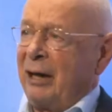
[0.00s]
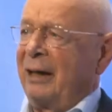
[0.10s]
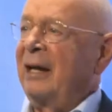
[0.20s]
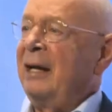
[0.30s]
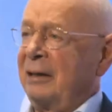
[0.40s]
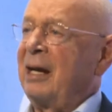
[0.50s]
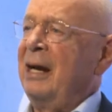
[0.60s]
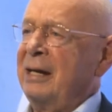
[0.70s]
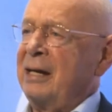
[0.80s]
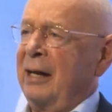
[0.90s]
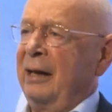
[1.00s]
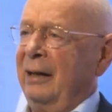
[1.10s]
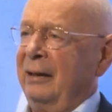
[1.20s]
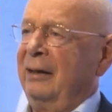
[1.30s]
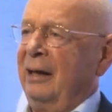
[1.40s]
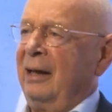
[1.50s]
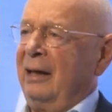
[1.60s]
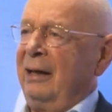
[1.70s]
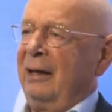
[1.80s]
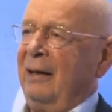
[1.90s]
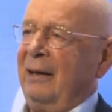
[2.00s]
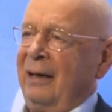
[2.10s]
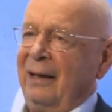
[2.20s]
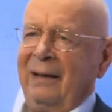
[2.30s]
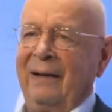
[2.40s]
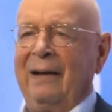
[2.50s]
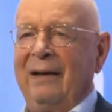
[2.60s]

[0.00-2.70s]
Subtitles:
great ending, and I